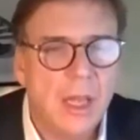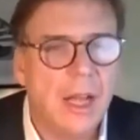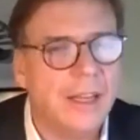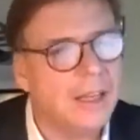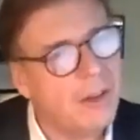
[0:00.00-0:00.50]

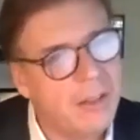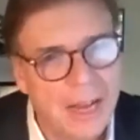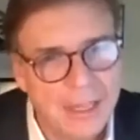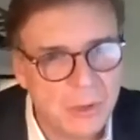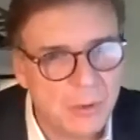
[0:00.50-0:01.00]
I'm going to go to the
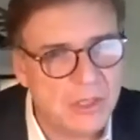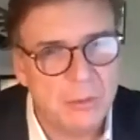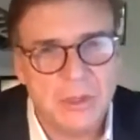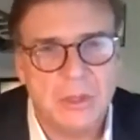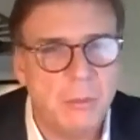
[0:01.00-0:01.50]
next question,
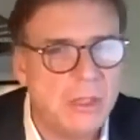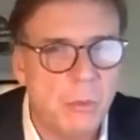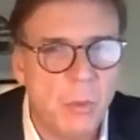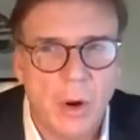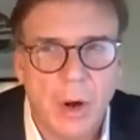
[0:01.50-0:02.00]
which is much
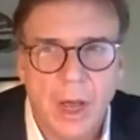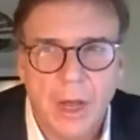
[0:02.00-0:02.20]
more